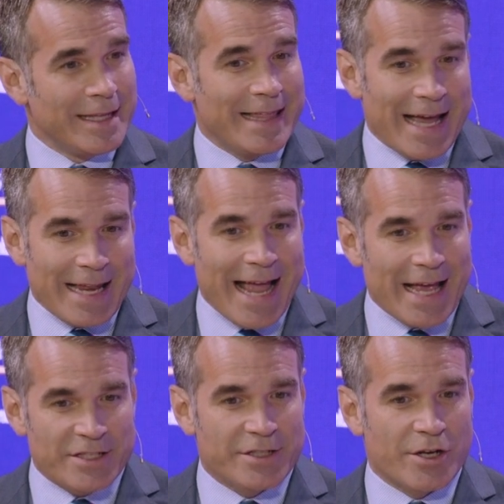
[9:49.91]
That
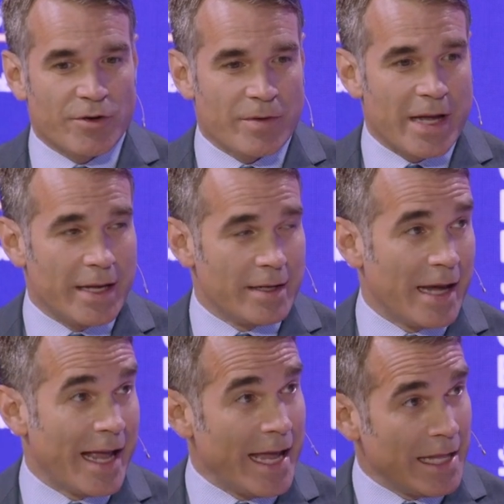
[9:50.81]
has to create
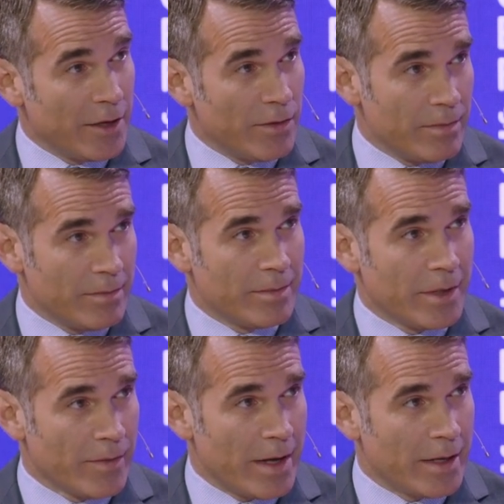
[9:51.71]
a halo
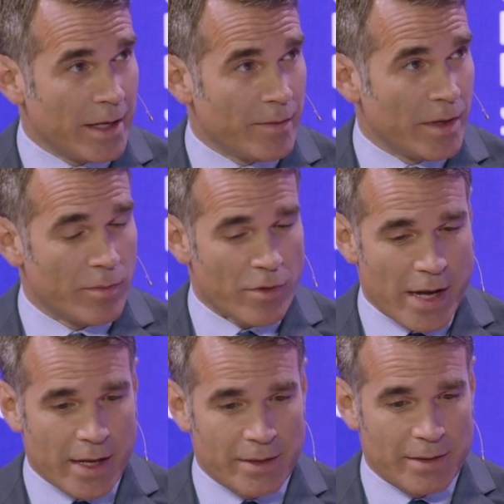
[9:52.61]
around the Honeywell
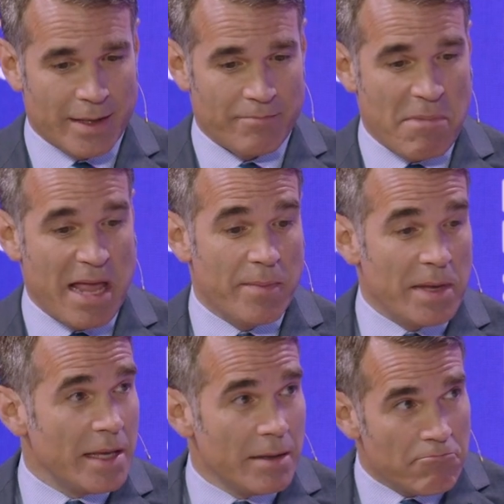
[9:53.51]
brand and
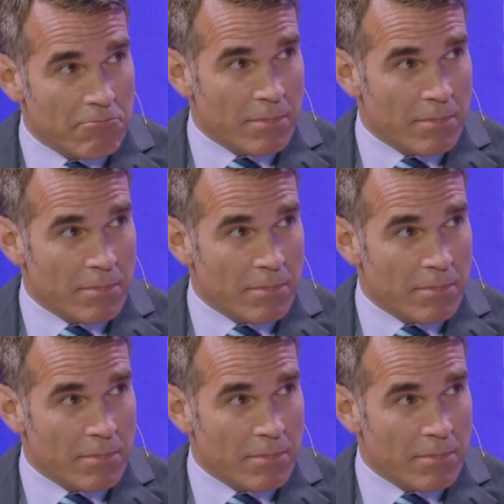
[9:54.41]
maybe